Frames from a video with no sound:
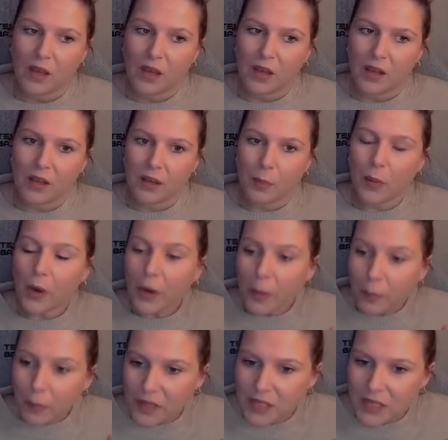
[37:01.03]
a
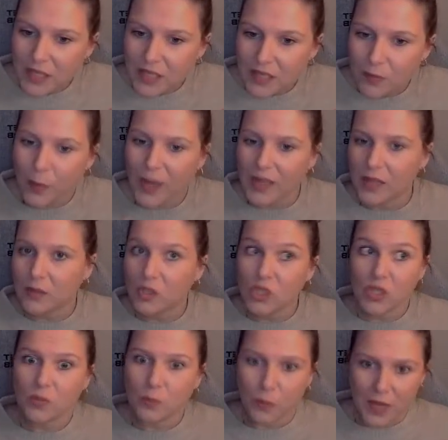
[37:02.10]
purpose by
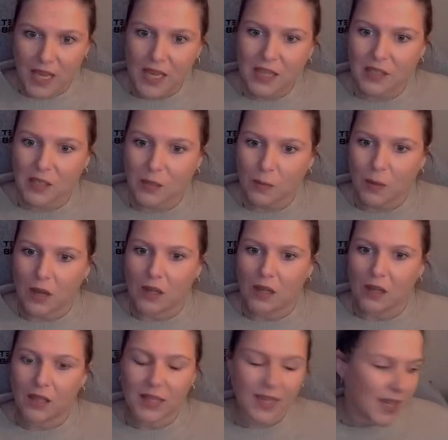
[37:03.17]
just being
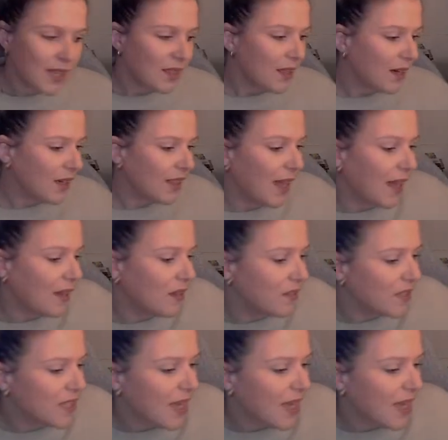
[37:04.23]
small. Like, in their lives,